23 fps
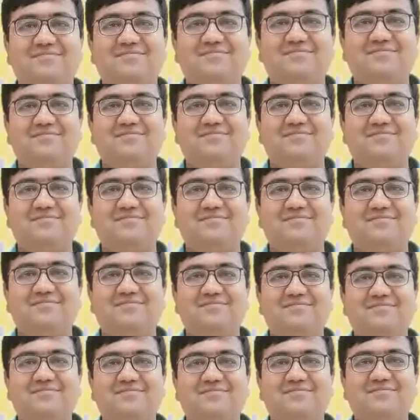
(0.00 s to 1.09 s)

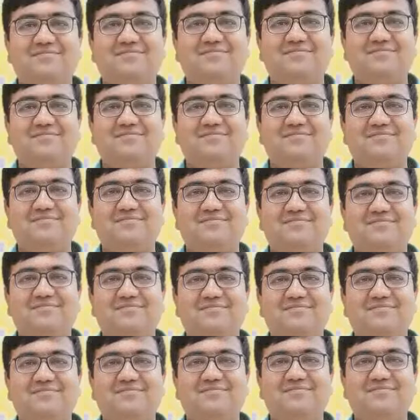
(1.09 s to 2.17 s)

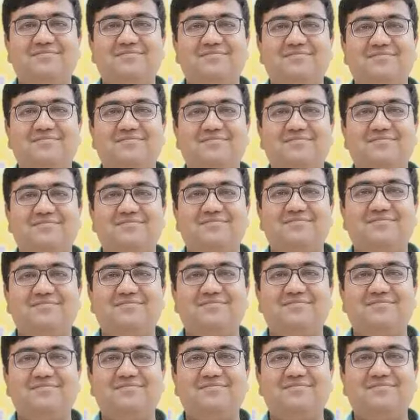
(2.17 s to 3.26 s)

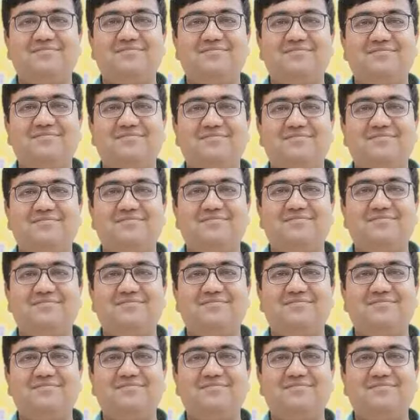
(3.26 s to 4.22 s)
(no one is talking)